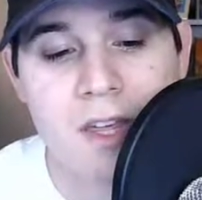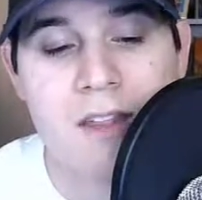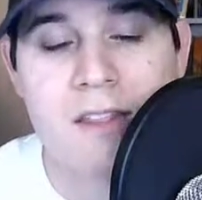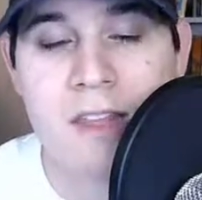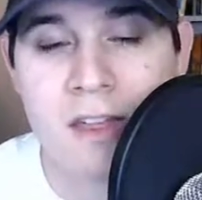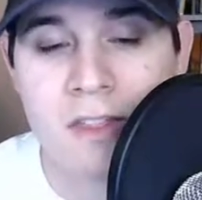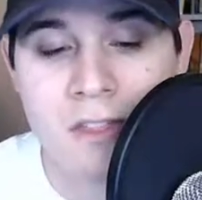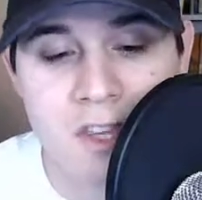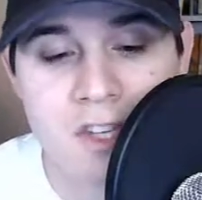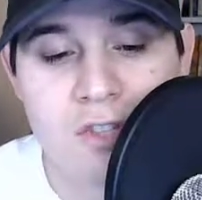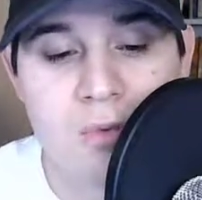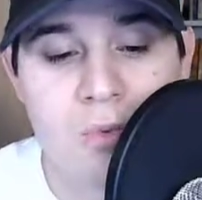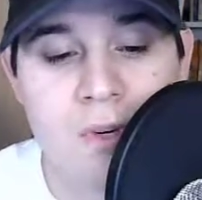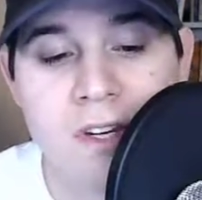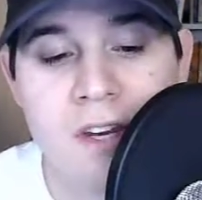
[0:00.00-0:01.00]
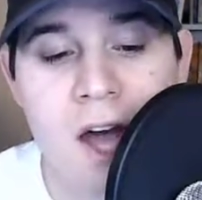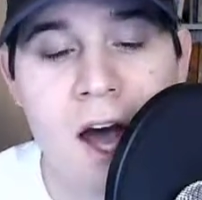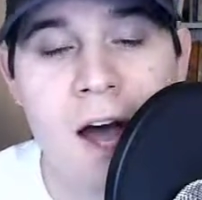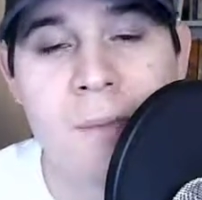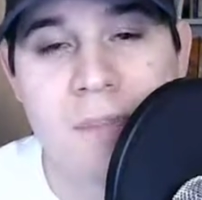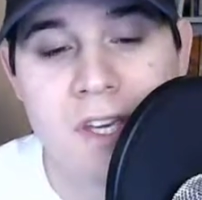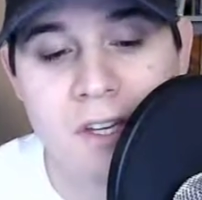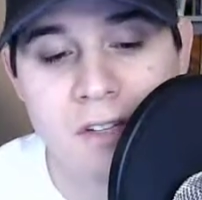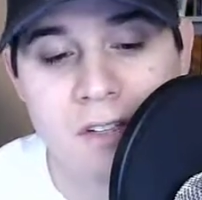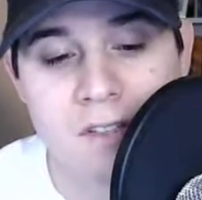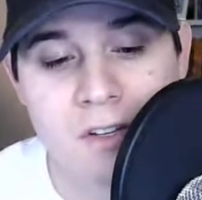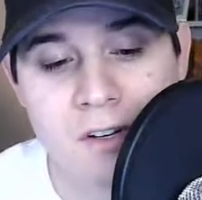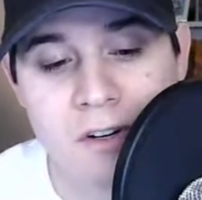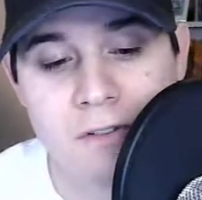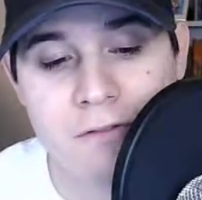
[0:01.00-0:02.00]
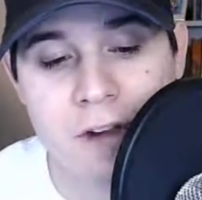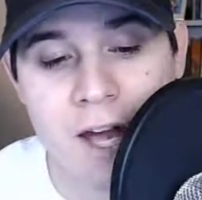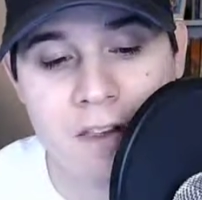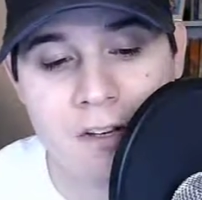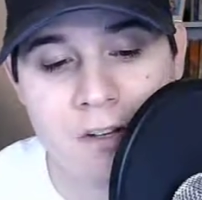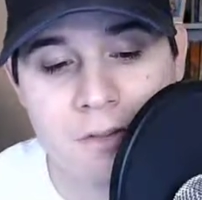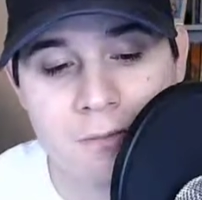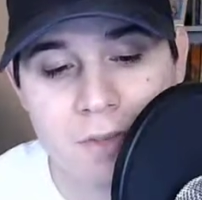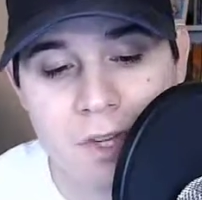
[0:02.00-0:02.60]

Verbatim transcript: then this would not be considered valid.